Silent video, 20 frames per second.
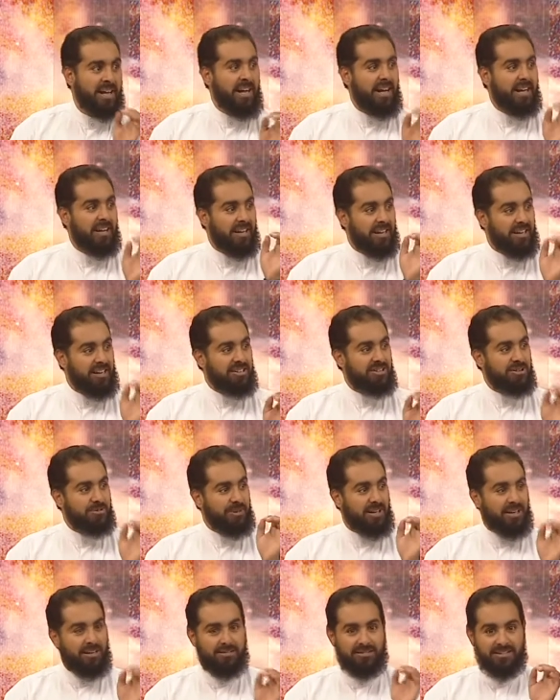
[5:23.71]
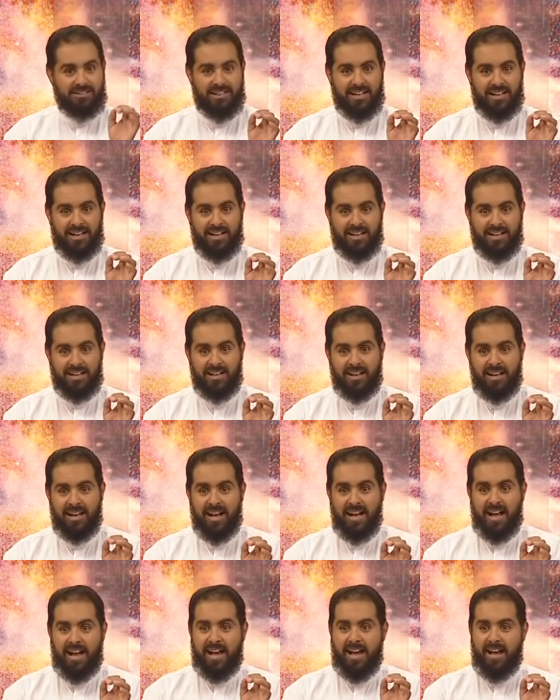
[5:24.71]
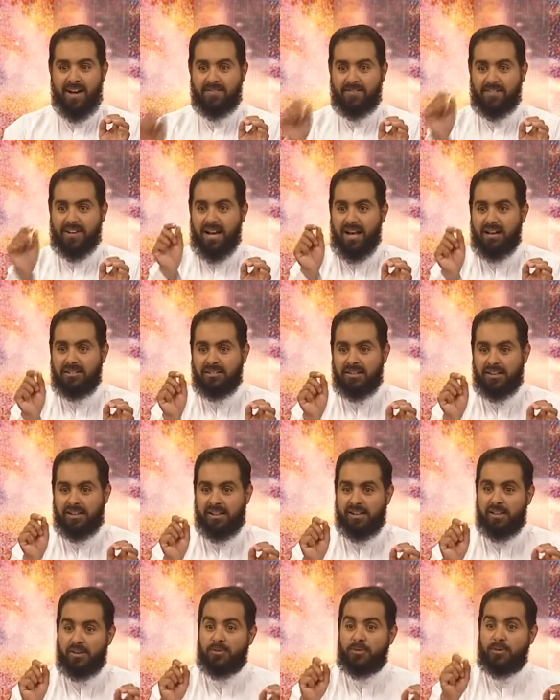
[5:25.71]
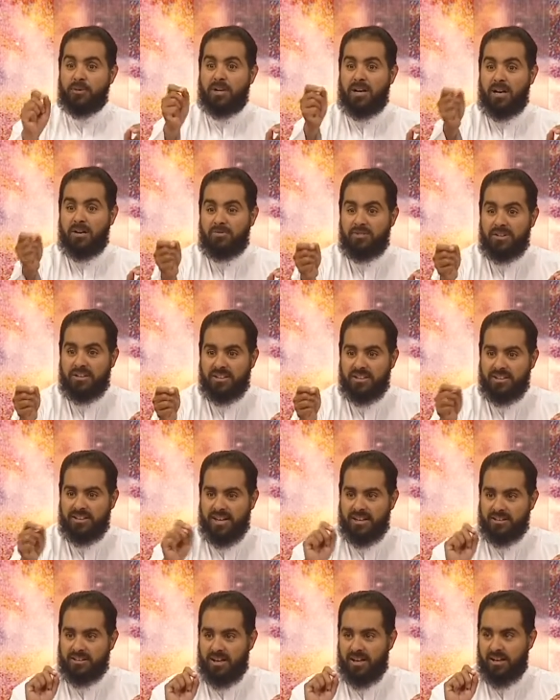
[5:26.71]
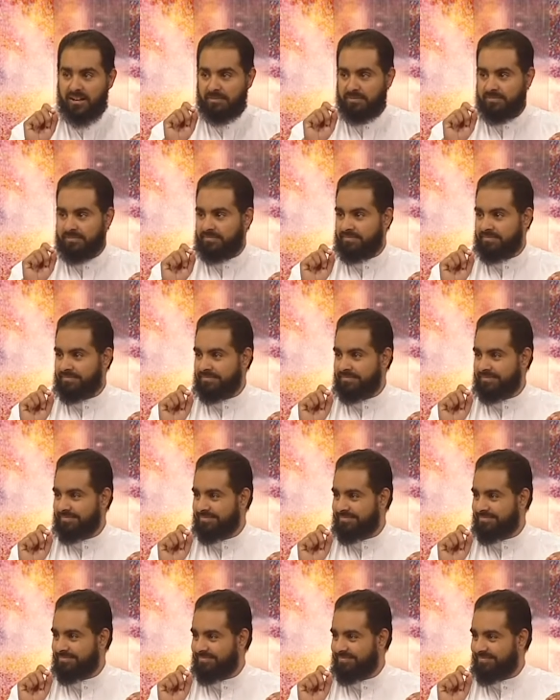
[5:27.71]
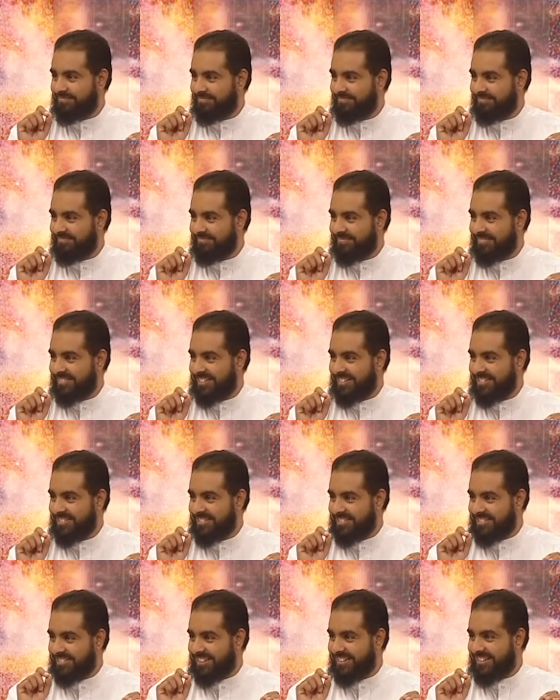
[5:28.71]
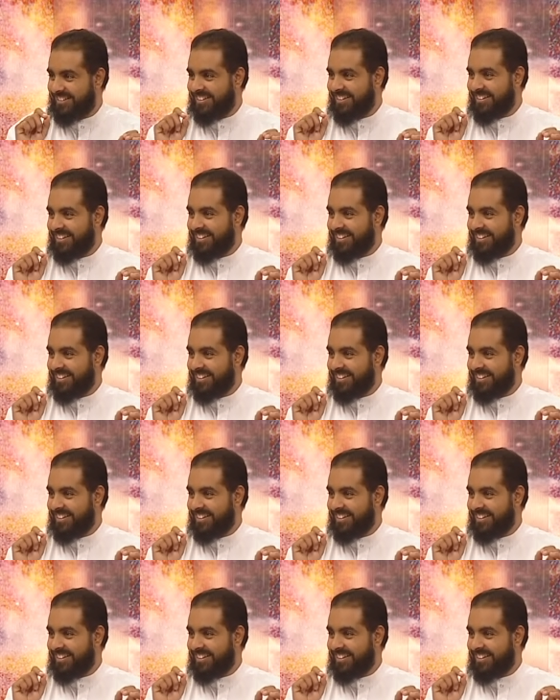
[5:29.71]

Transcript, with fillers: Hey, Allah subhanahu wa ta'ala have calculated for everything a time. Yeah. Understand?